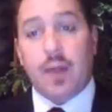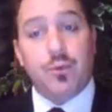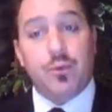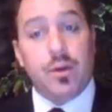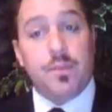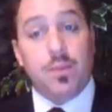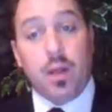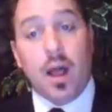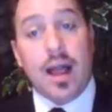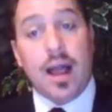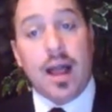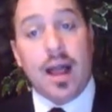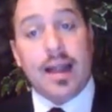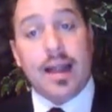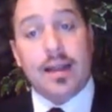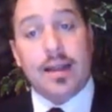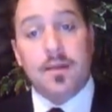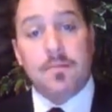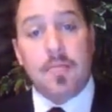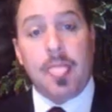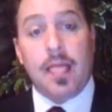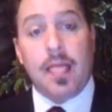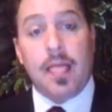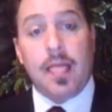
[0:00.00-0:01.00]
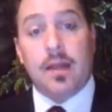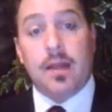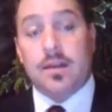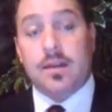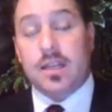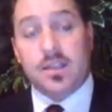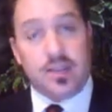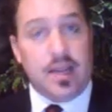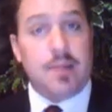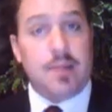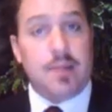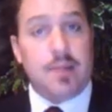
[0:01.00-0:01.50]
And I replied,
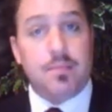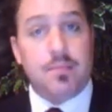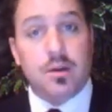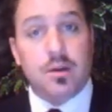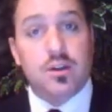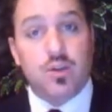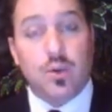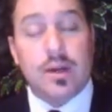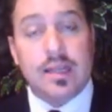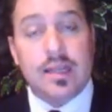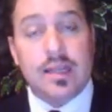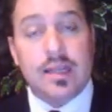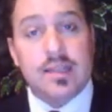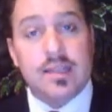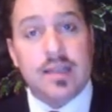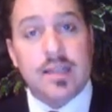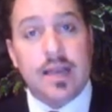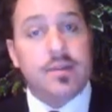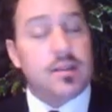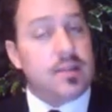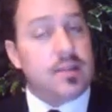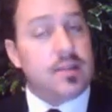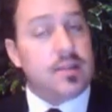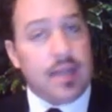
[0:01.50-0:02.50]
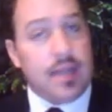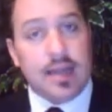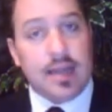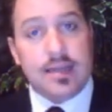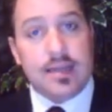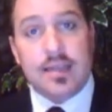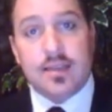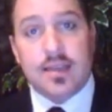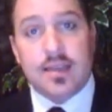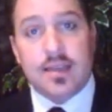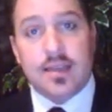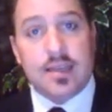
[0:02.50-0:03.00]
December
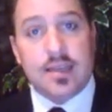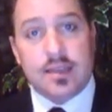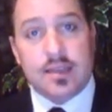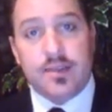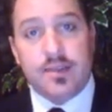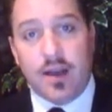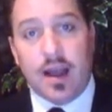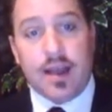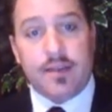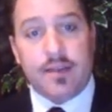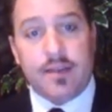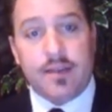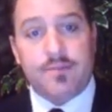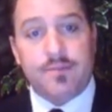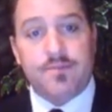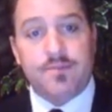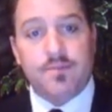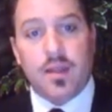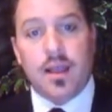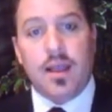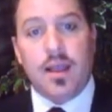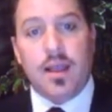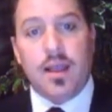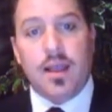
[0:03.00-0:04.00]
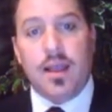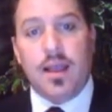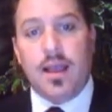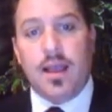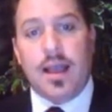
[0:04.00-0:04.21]
27th, 1965.